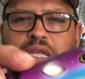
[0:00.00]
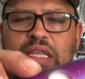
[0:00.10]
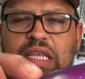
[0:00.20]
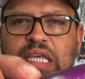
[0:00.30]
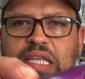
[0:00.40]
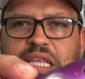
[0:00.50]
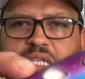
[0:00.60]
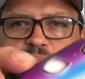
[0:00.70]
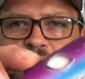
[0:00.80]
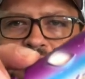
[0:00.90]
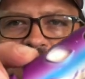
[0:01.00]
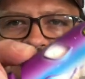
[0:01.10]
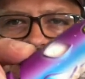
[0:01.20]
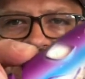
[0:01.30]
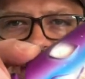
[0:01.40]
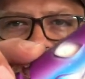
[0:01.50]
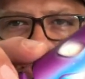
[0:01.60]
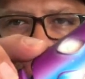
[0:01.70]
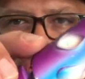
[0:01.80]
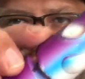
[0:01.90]
This bait has
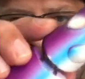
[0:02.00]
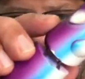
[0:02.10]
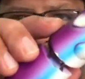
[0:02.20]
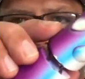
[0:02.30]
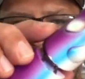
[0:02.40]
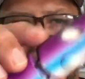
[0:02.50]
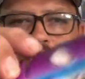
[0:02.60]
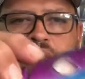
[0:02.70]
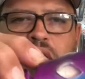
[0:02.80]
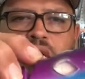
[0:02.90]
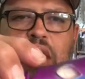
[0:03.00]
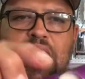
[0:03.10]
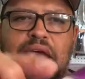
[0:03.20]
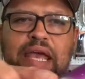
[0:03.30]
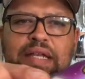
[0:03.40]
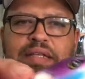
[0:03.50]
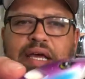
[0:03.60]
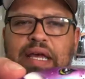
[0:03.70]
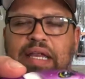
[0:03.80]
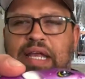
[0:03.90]
gaff hooks on it, and
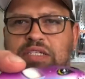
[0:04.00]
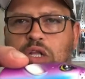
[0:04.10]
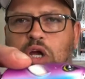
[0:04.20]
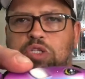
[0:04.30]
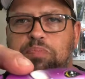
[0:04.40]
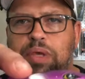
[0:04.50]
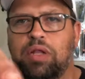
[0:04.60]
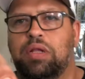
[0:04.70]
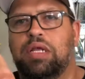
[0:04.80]
it has a large bill.